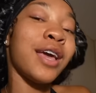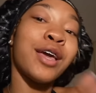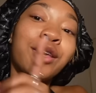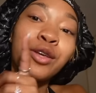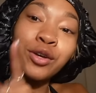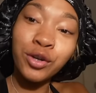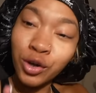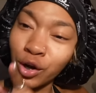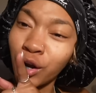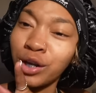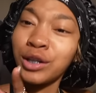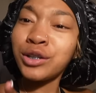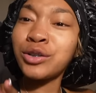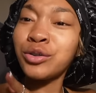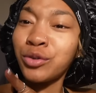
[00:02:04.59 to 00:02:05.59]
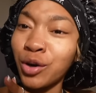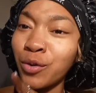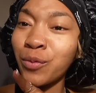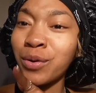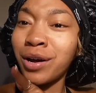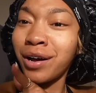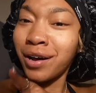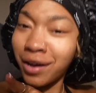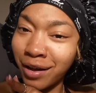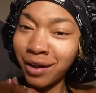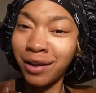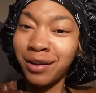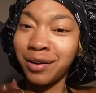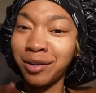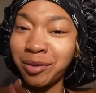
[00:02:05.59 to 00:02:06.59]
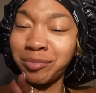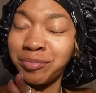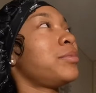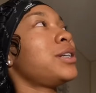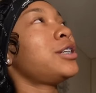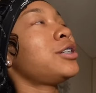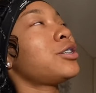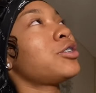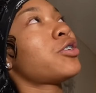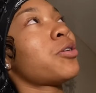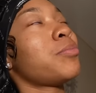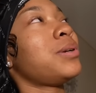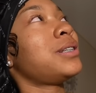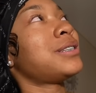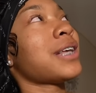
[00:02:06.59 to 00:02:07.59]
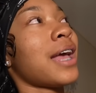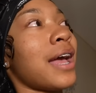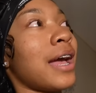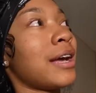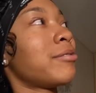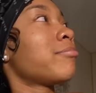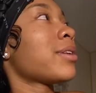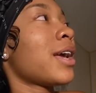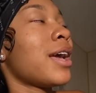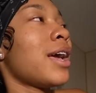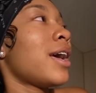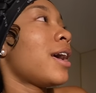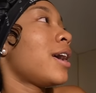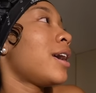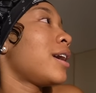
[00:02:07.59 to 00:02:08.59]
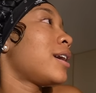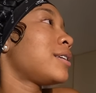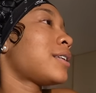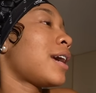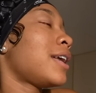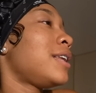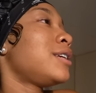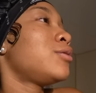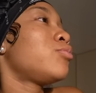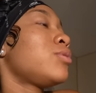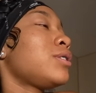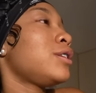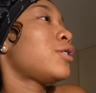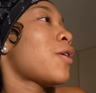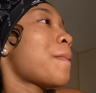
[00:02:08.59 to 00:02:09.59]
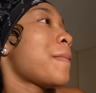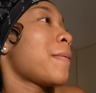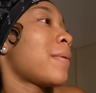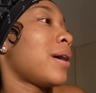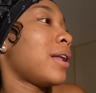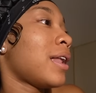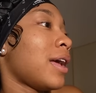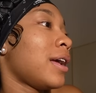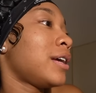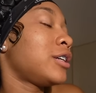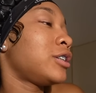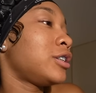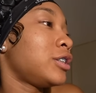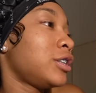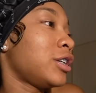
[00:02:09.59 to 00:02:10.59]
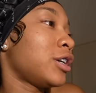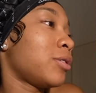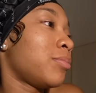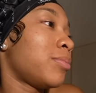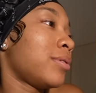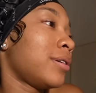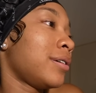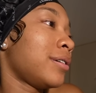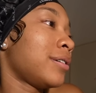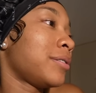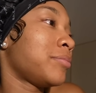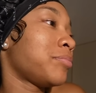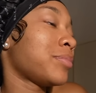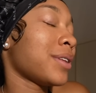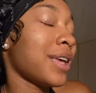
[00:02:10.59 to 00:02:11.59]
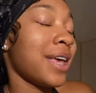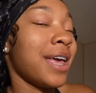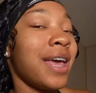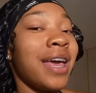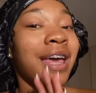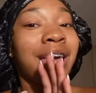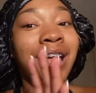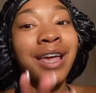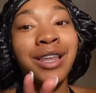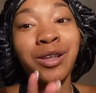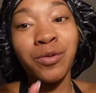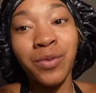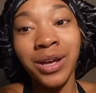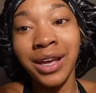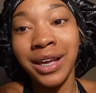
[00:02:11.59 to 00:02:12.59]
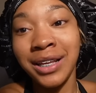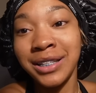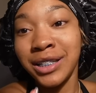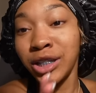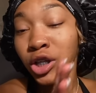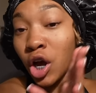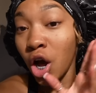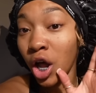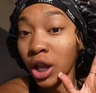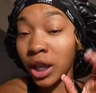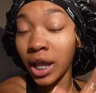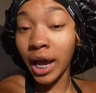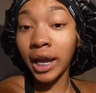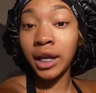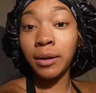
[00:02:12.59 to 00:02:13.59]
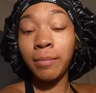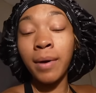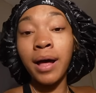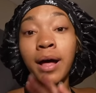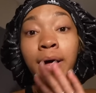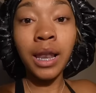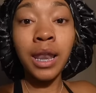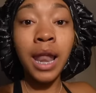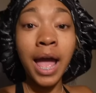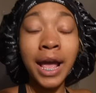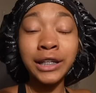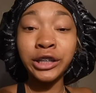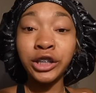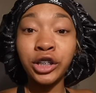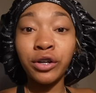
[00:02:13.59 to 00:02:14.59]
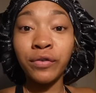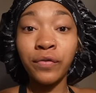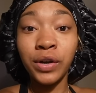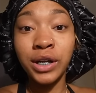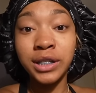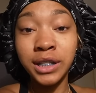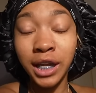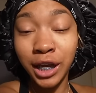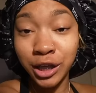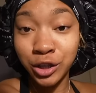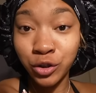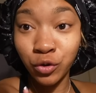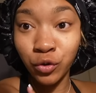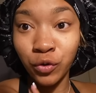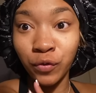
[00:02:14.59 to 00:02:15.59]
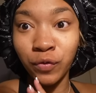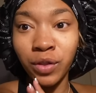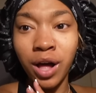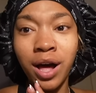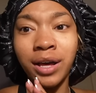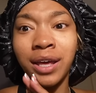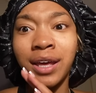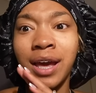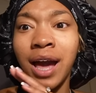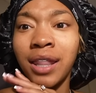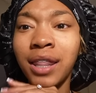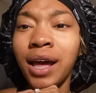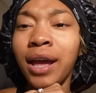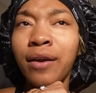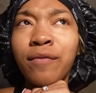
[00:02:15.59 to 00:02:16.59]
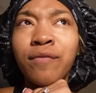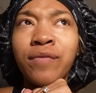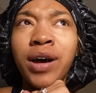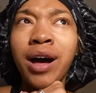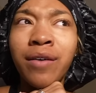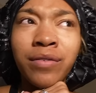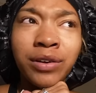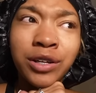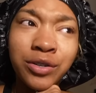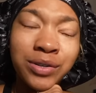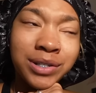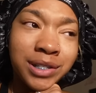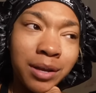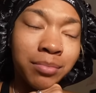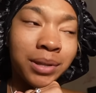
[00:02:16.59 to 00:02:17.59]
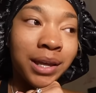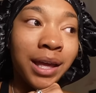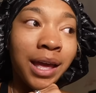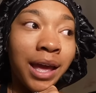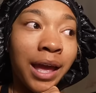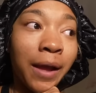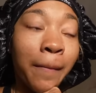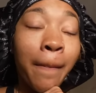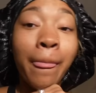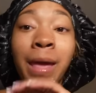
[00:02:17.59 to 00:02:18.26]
Your girl is Grwm up. This year gonna be sad. It's like, this really gonna be my last year, bruh. Anyways, y'all, like my last year first day of school vlog, it got like 500 something K.